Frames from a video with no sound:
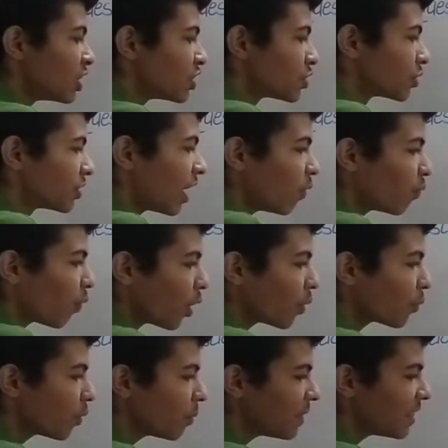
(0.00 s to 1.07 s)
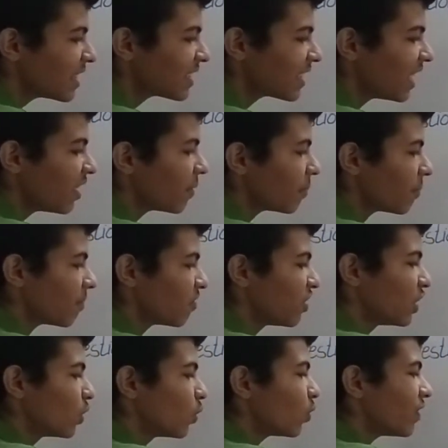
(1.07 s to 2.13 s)
So now what would be this side? We
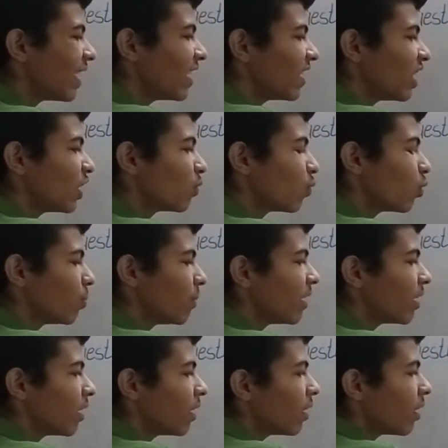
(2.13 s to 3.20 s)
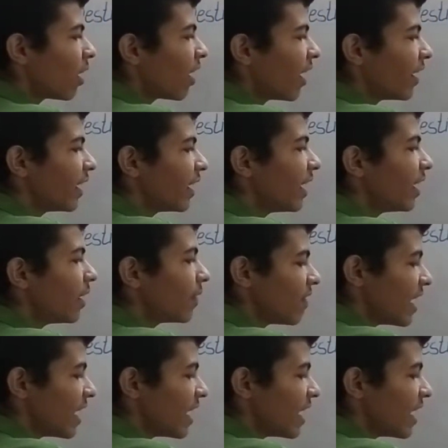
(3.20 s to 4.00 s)
know that it would be 100,